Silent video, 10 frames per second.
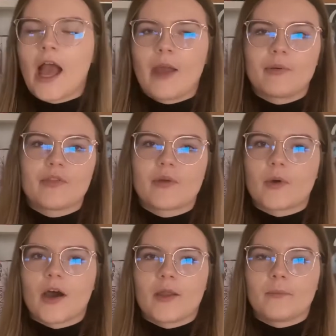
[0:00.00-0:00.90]
I put them
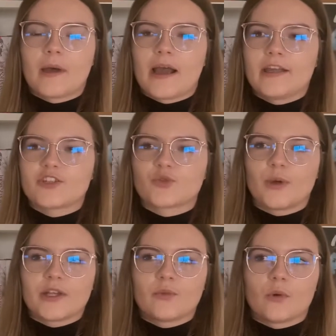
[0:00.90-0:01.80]
on my
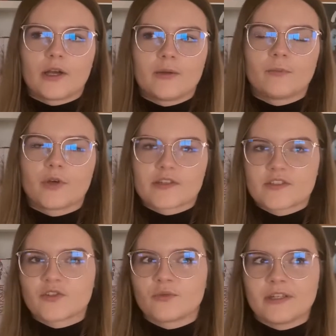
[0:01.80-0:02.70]
21 books
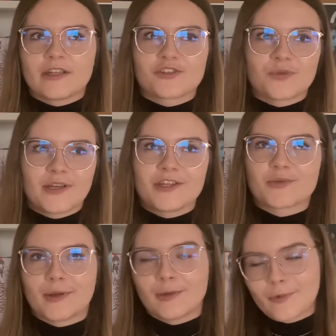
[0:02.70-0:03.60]
to read in
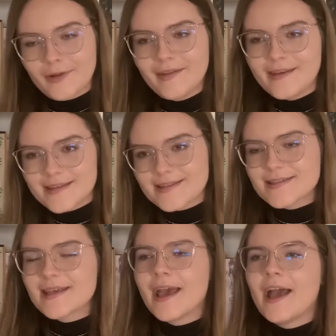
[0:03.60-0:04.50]
2021
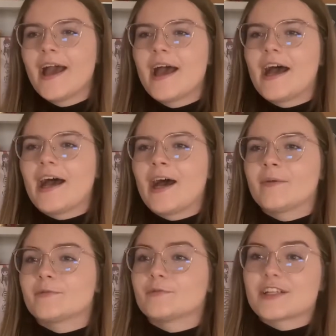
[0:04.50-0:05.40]
list.
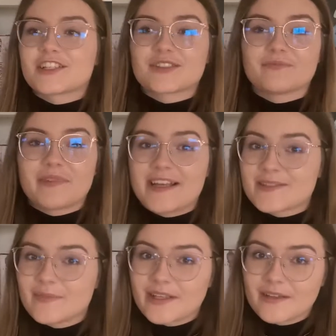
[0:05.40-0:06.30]
Which
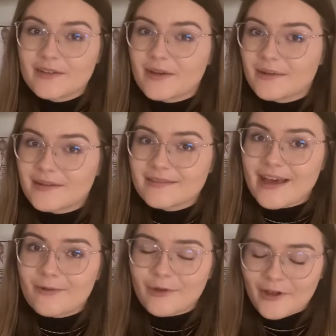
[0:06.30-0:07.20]
hasn't been going
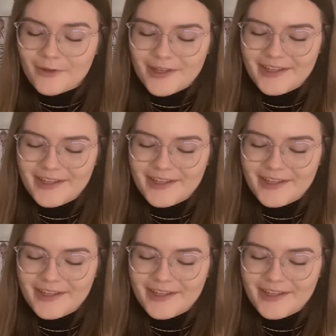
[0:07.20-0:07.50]
that well.